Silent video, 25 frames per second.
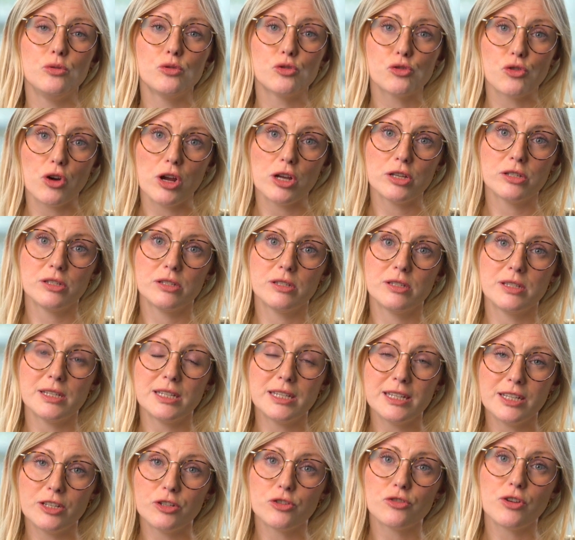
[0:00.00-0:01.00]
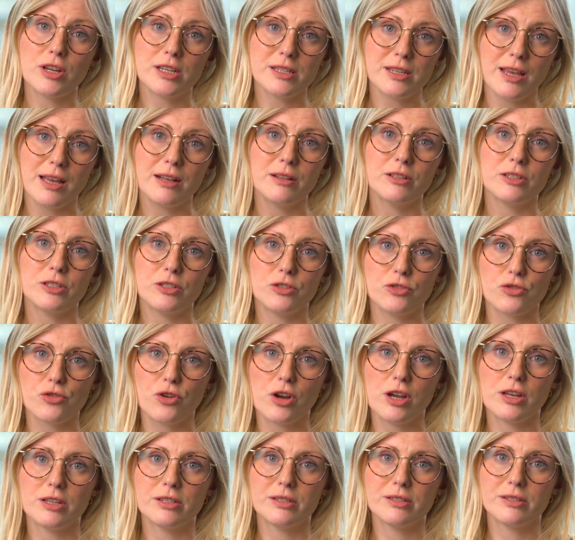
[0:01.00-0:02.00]
trusts and interests held in
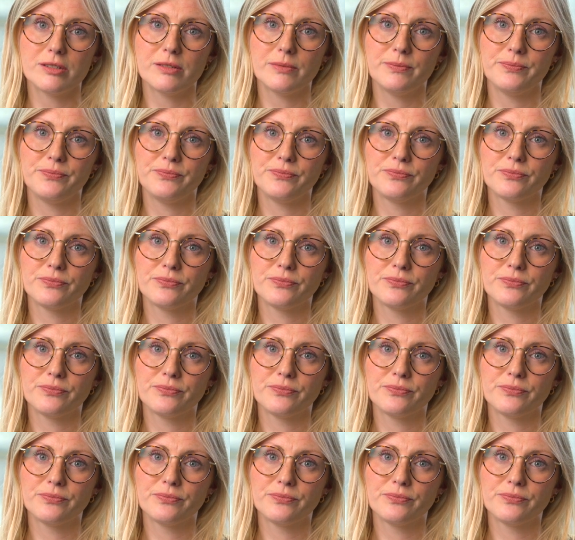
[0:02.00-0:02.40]
trusts.